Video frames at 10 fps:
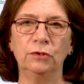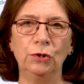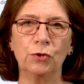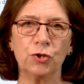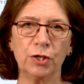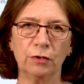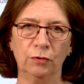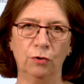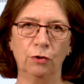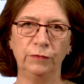the logic
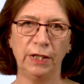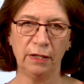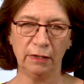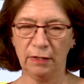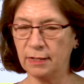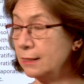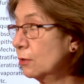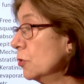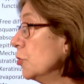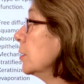of the
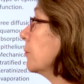histology.